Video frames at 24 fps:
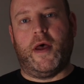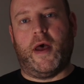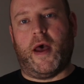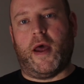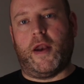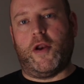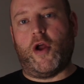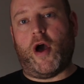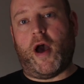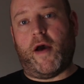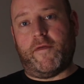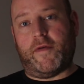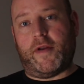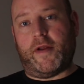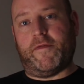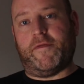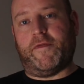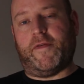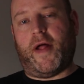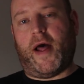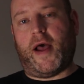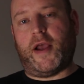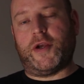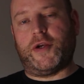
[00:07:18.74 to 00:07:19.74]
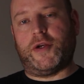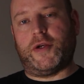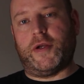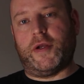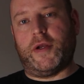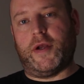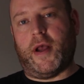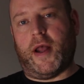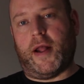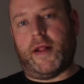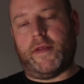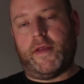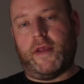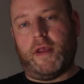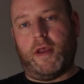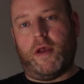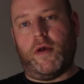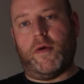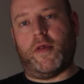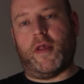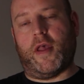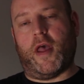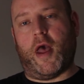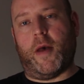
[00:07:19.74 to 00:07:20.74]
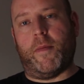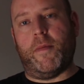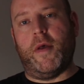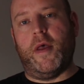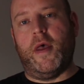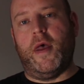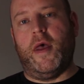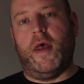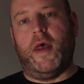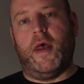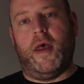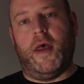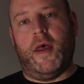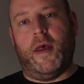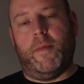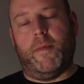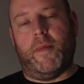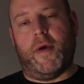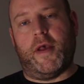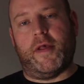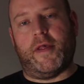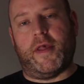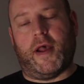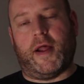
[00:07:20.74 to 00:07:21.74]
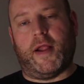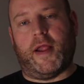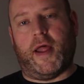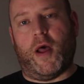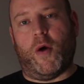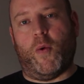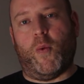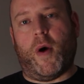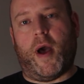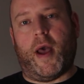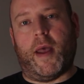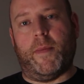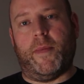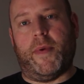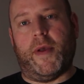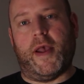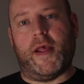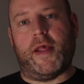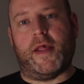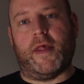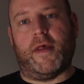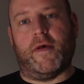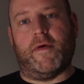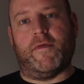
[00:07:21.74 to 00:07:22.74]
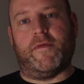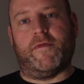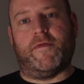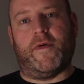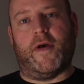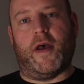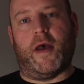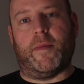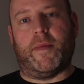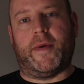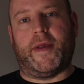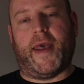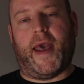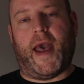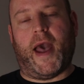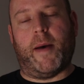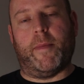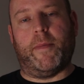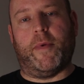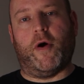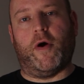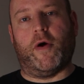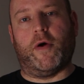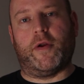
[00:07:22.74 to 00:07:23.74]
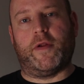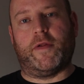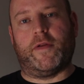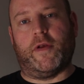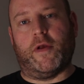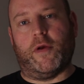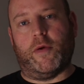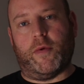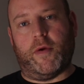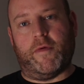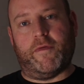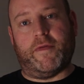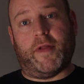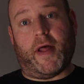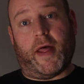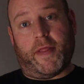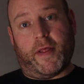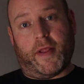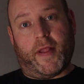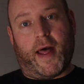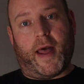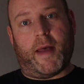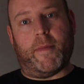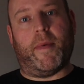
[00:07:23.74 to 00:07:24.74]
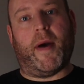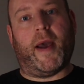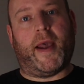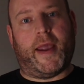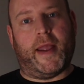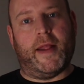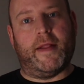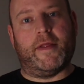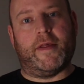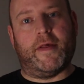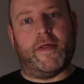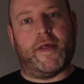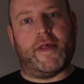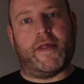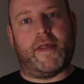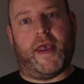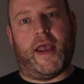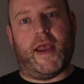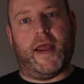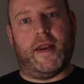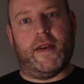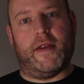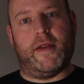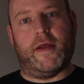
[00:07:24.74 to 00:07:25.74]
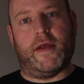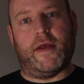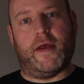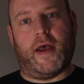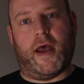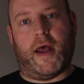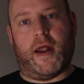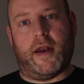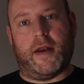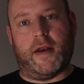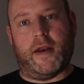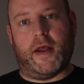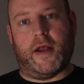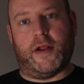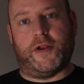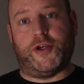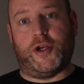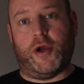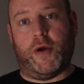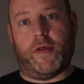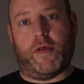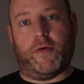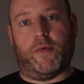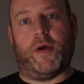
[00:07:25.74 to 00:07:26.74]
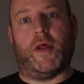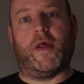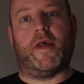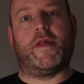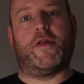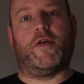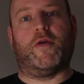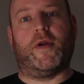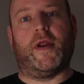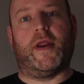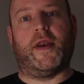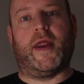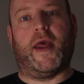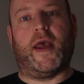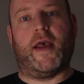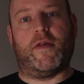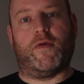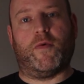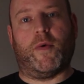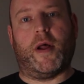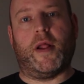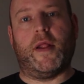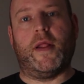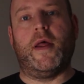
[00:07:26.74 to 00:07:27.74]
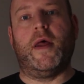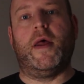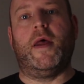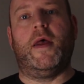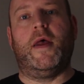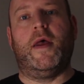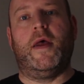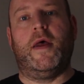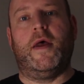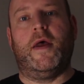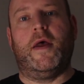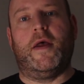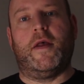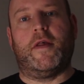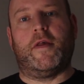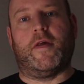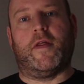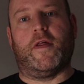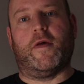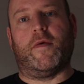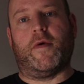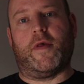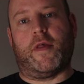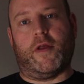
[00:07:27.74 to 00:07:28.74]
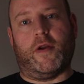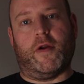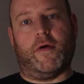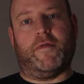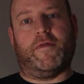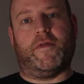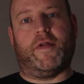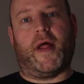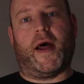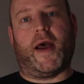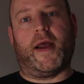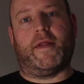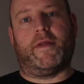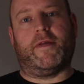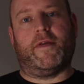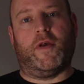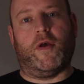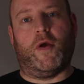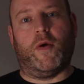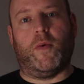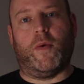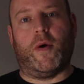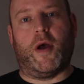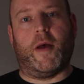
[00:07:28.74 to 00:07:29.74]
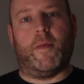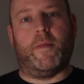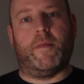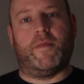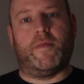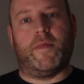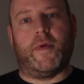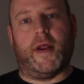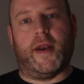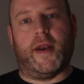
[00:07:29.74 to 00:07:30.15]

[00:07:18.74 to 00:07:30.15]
I'm not having a flash, I had to use um, basically a white piece of um, cardboard to reflect the light back into the scene, and uh, choose a really sunny day as well, so there was enough light to um,